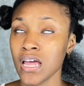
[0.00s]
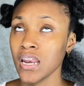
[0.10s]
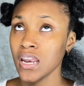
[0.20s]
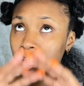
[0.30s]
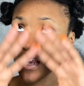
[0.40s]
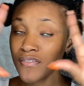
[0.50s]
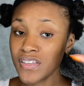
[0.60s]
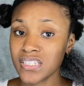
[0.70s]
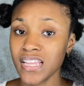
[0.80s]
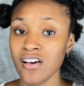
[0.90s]
none of the
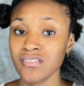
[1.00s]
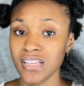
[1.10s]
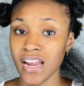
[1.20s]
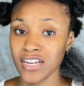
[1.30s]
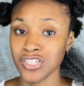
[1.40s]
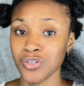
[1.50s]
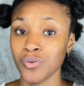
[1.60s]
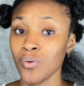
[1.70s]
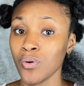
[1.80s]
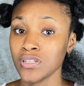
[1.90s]
styles that I
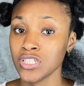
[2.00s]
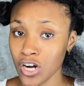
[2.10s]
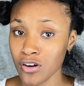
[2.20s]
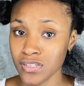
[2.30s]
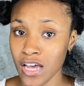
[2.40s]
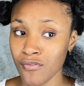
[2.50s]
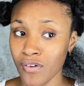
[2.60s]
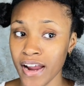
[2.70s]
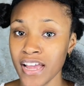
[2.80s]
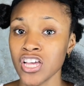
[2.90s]
do turns out
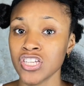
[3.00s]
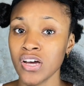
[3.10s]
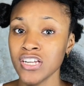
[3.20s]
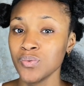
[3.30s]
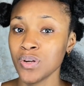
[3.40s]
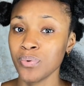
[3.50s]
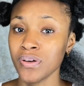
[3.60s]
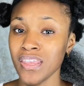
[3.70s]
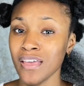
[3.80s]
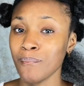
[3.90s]
right. So I just want to
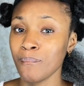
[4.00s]
put the